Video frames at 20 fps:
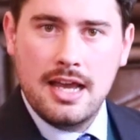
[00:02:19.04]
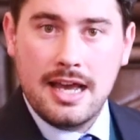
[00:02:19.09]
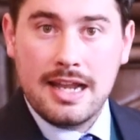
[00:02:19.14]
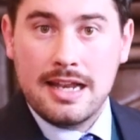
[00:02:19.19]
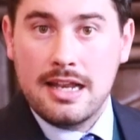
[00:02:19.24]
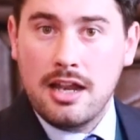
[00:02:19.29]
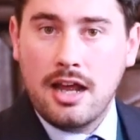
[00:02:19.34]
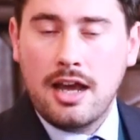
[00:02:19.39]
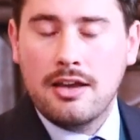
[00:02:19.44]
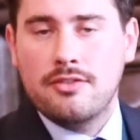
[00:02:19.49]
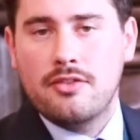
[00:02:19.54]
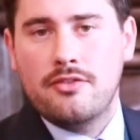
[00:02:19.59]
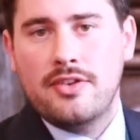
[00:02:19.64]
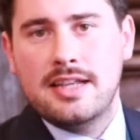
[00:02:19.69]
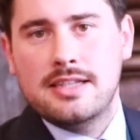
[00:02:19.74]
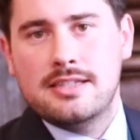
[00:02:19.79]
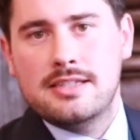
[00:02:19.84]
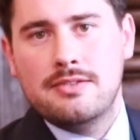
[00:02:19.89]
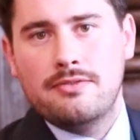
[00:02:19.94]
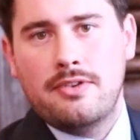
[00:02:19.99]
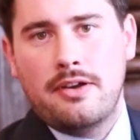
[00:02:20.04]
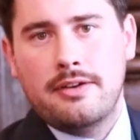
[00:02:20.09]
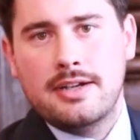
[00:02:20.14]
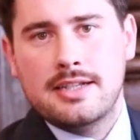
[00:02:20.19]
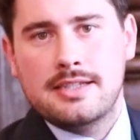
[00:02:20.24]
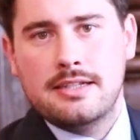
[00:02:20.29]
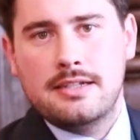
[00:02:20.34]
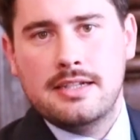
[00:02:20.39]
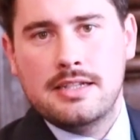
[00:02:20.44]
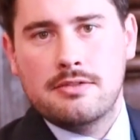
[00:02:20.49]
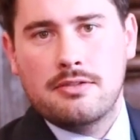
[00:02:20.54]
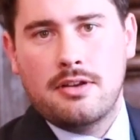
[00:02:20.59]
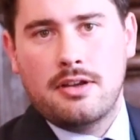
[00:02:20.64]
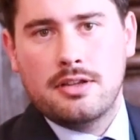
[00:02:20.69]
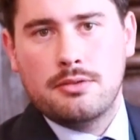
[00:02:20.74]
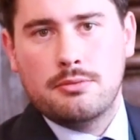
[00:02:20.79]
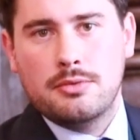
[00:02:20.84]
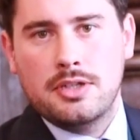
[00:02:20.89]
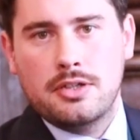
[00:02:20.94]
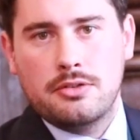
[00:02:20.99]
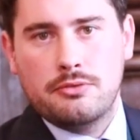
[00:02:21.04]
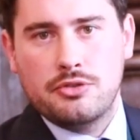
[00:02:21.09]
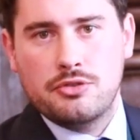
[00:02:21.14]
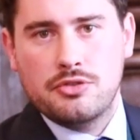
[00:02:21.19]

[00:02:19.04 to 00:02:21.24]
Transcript: and live events in various cities around the world,